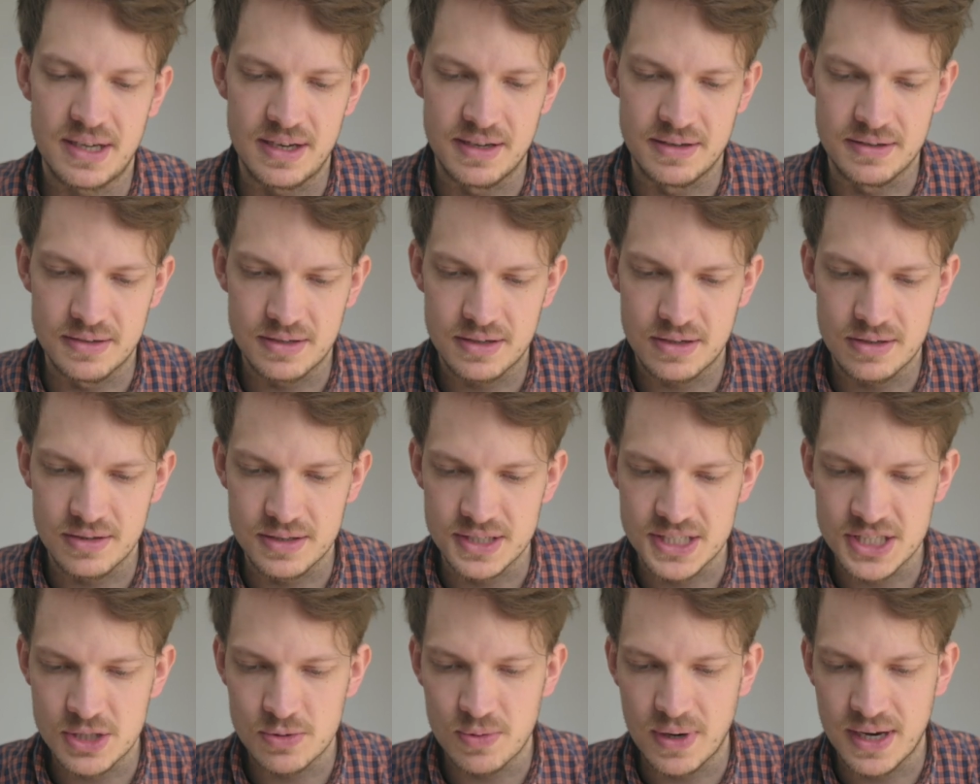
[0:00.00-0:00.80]
and
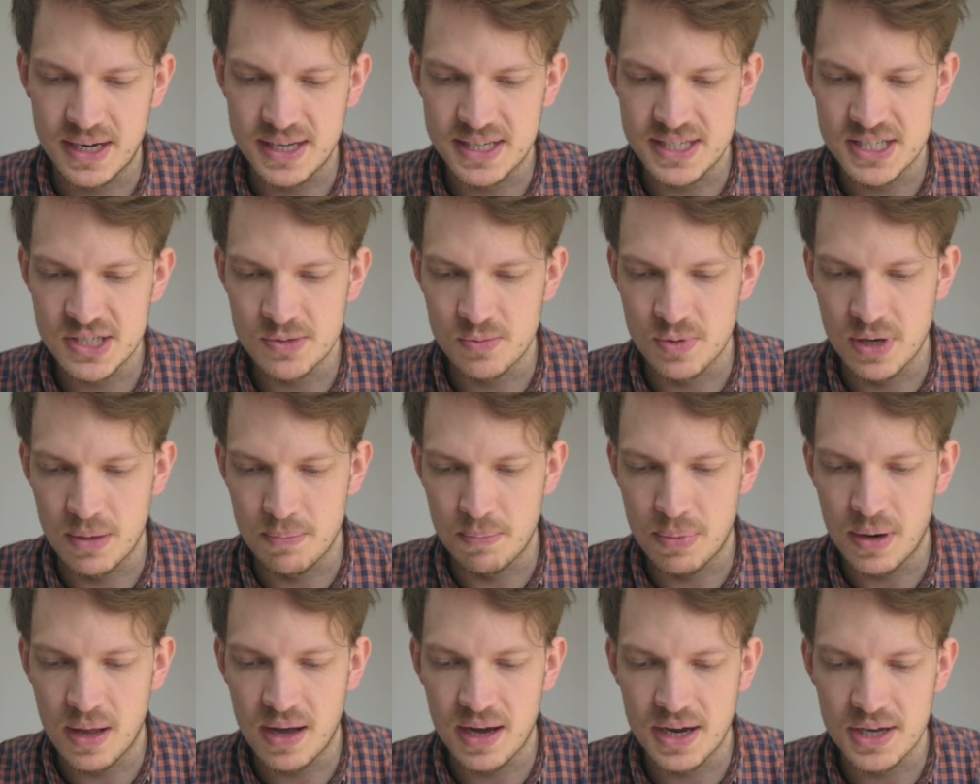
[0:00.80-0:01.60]
constraints we
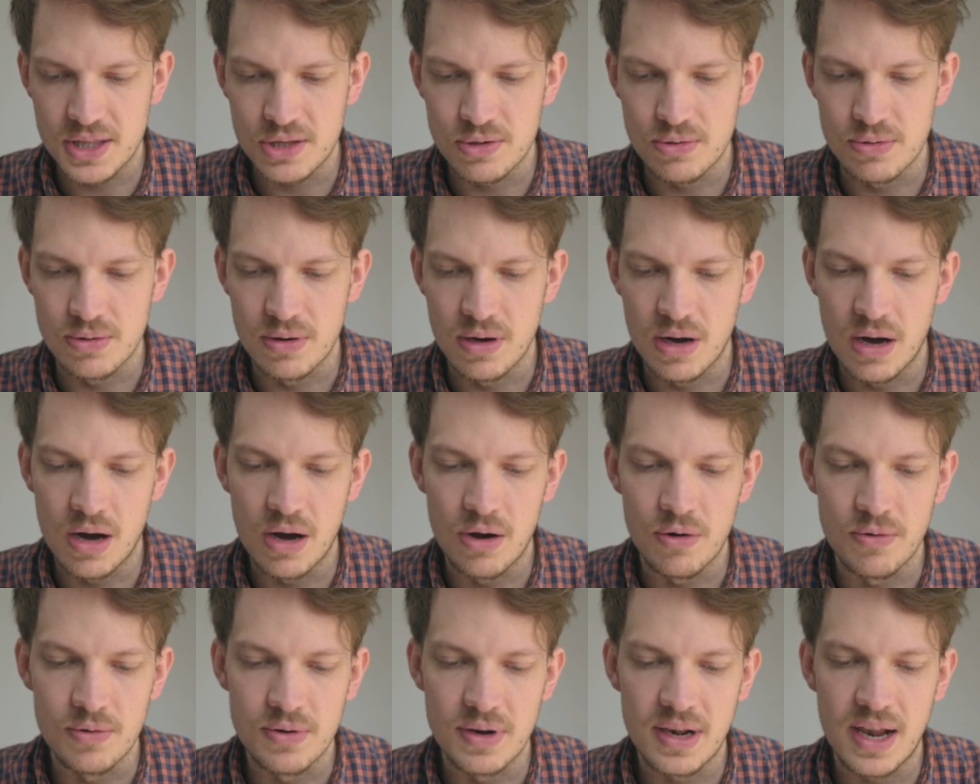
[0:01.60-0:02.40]
apply to our
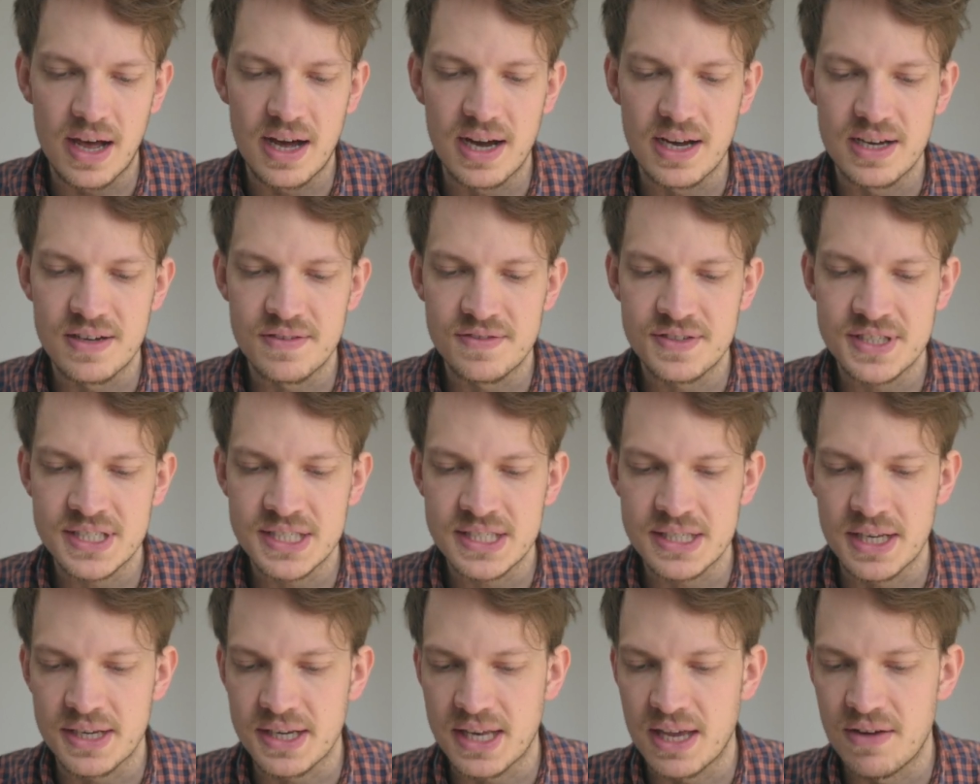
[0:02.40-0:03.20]
own lives
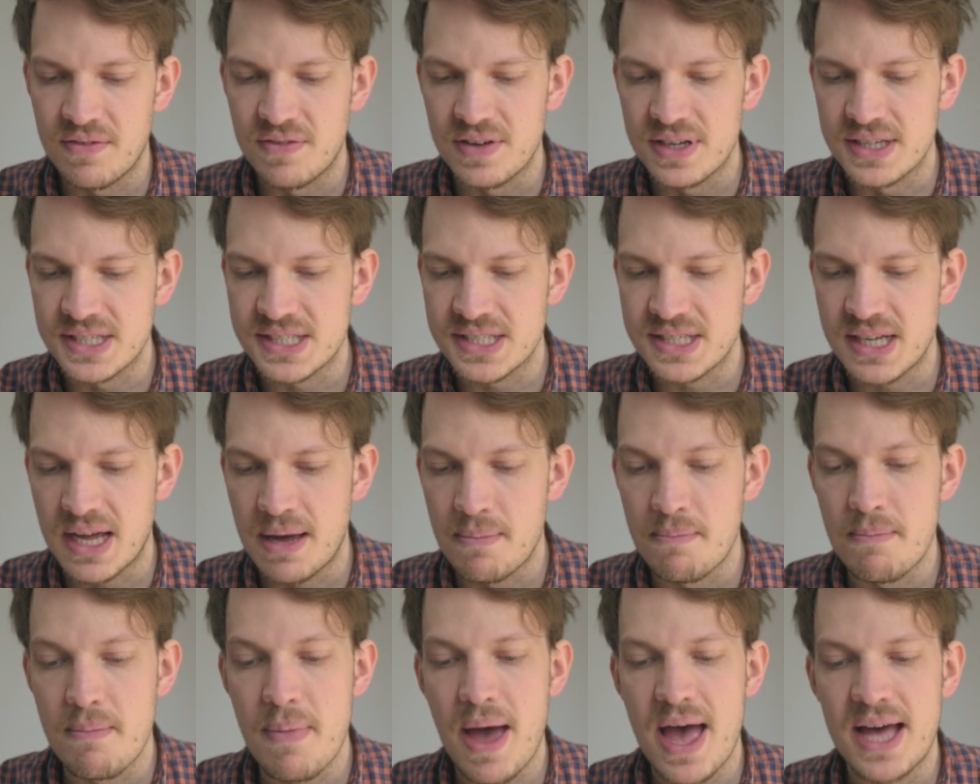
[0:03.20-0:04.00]
that give us a
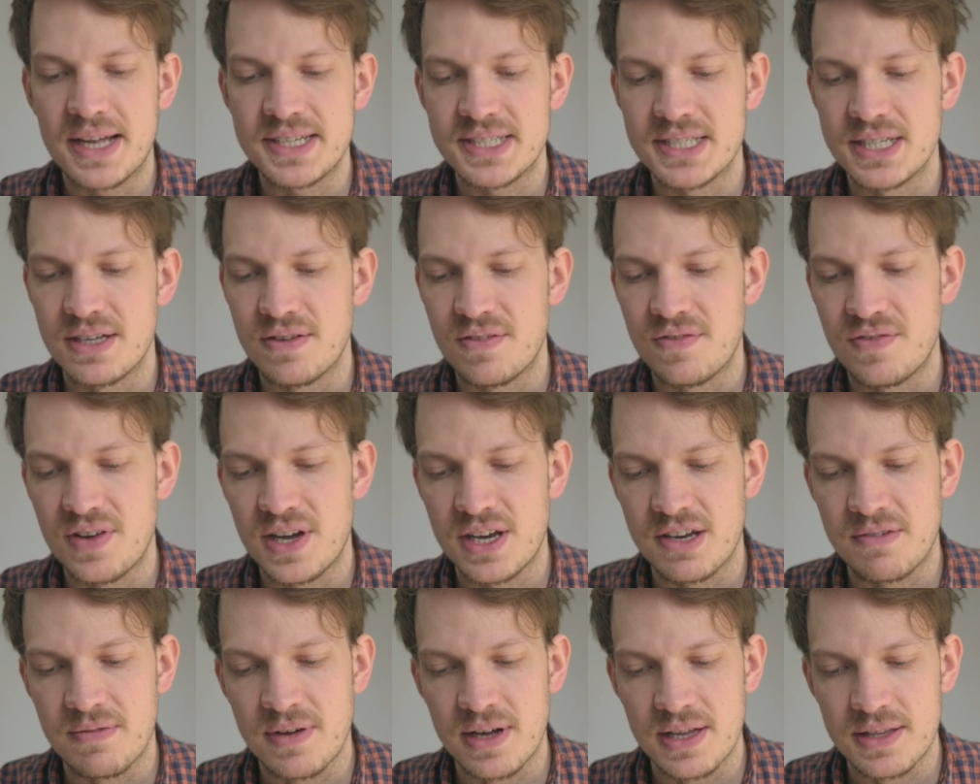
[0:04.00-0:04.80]
massive
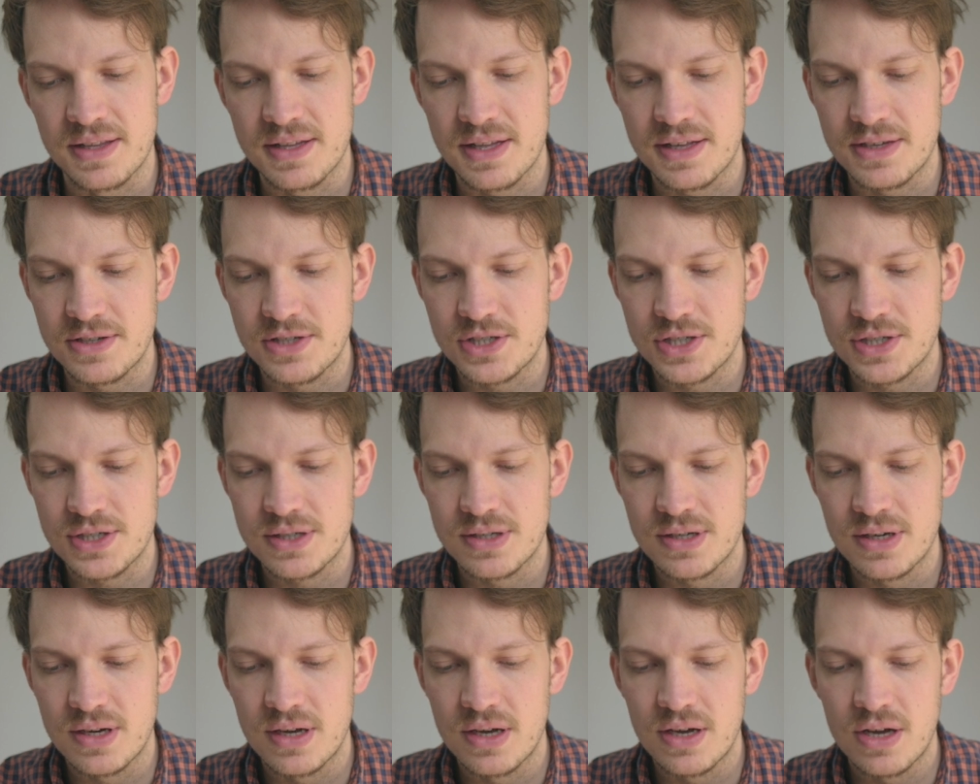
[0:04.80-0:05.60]
advantage
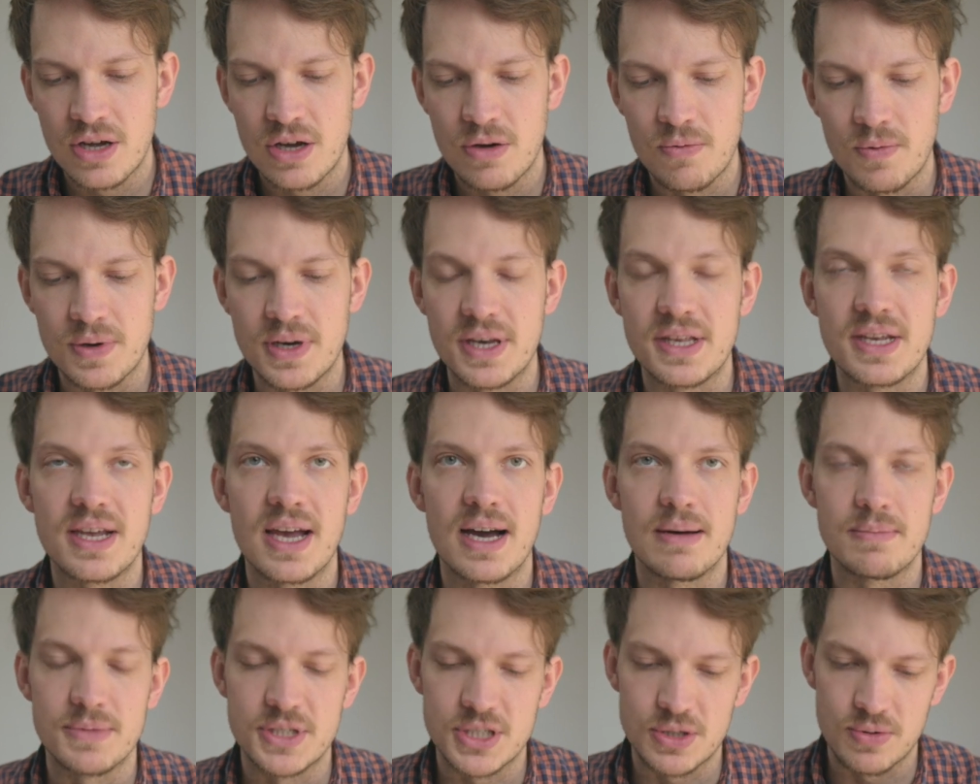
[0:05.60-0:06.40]
when it
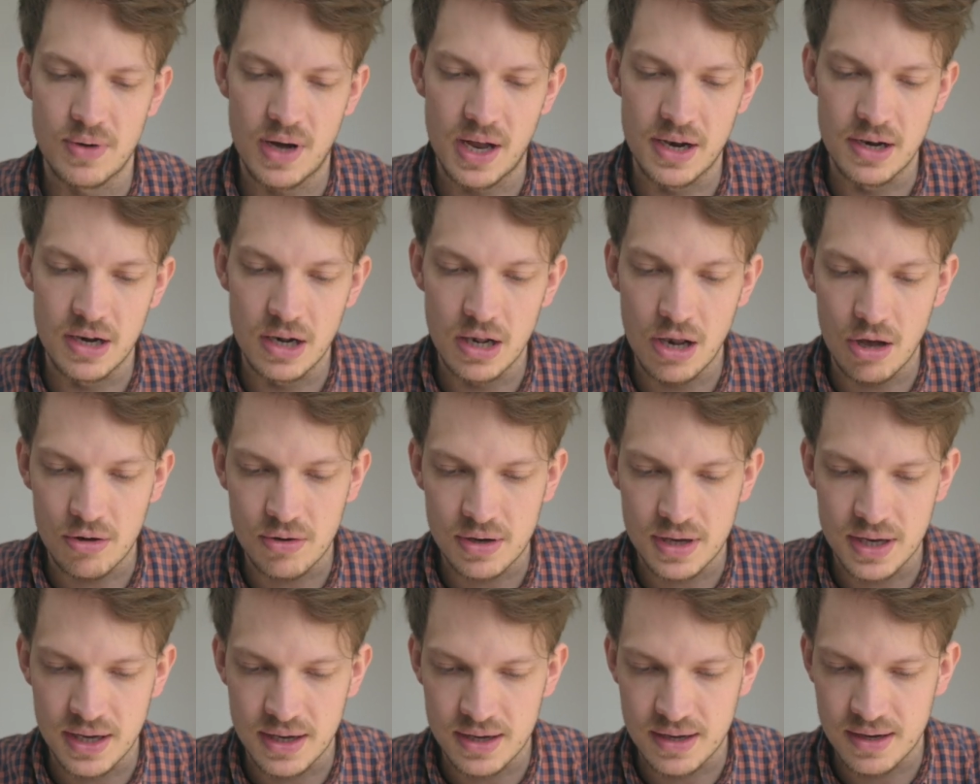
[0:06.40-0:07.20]
comes to
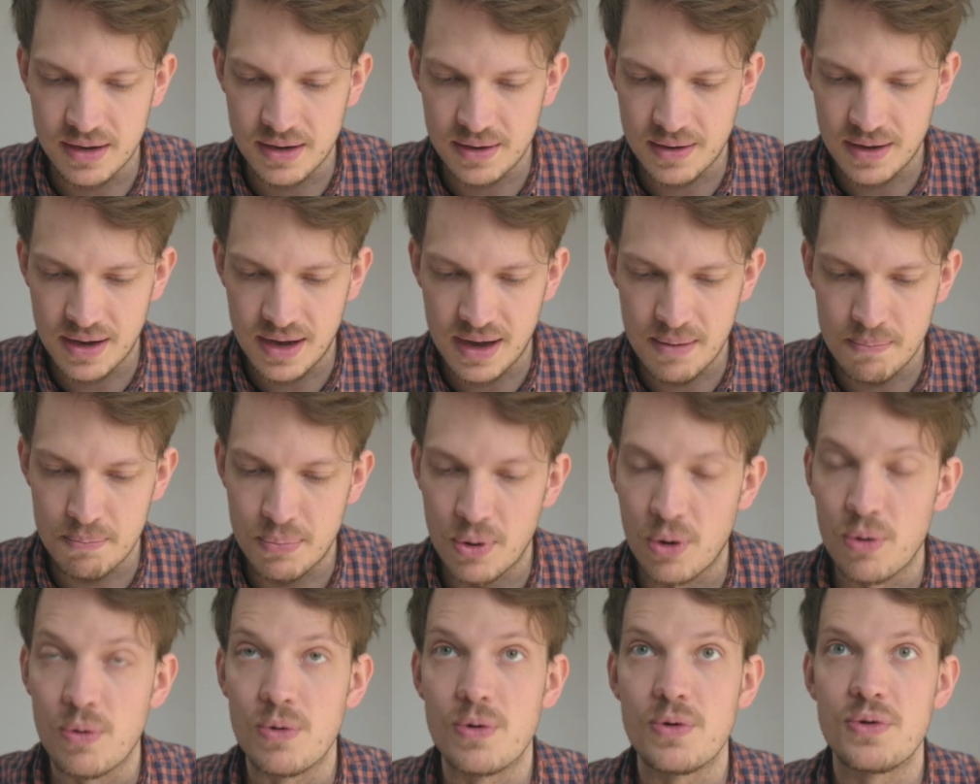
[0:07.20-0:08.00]
unlocking a
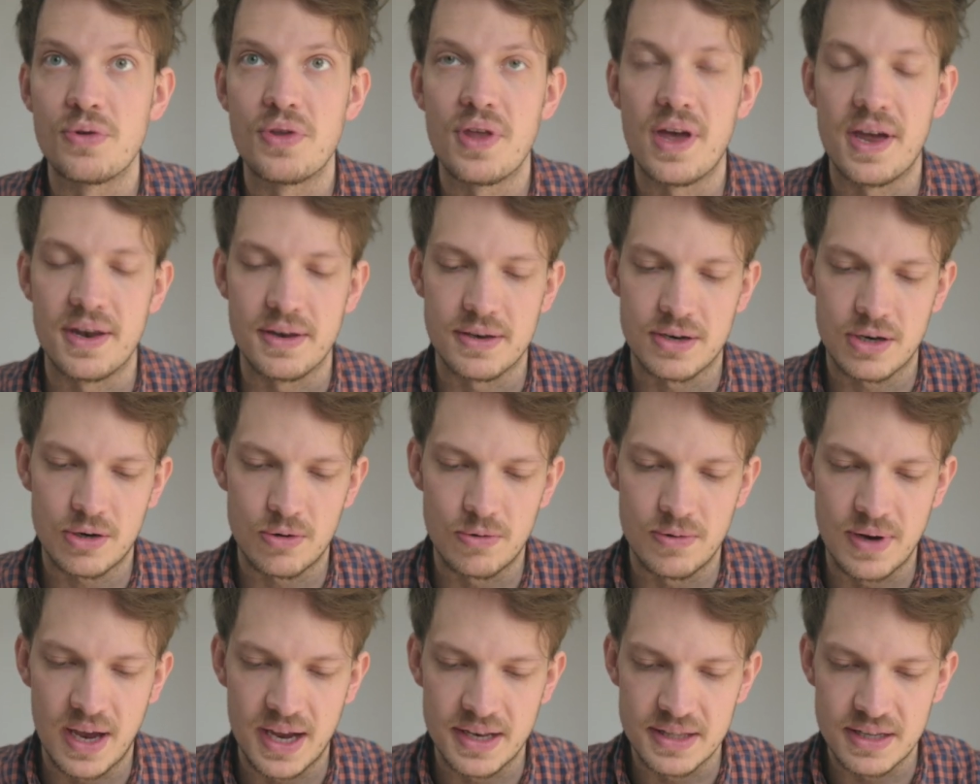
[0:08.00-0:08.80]
bold and
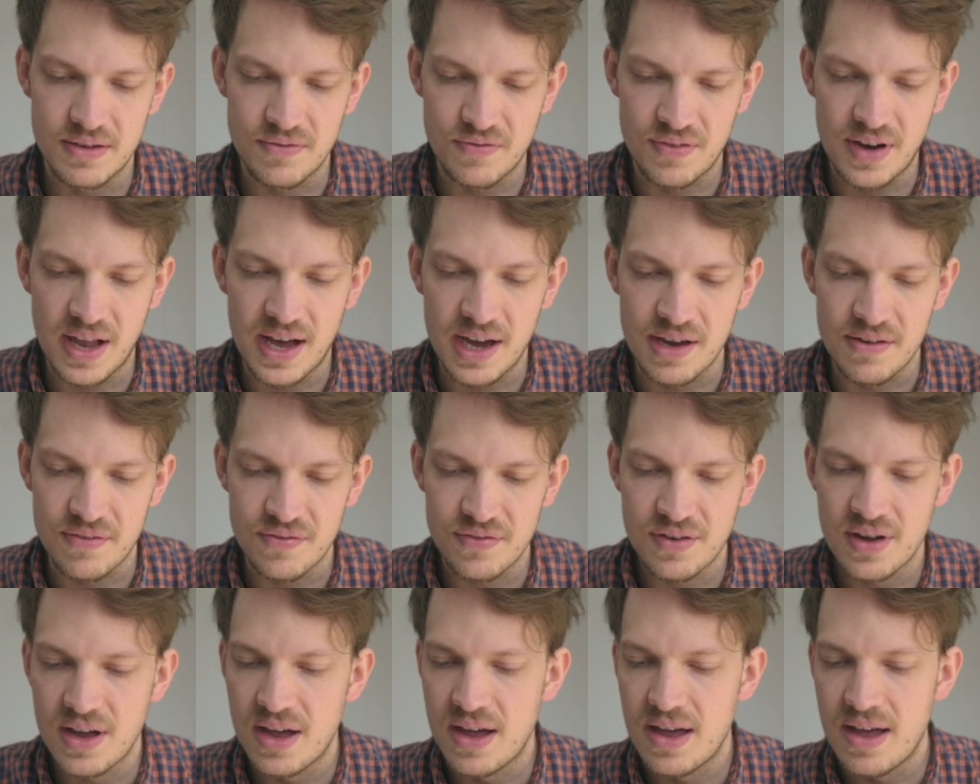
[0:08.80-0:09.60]
creative life.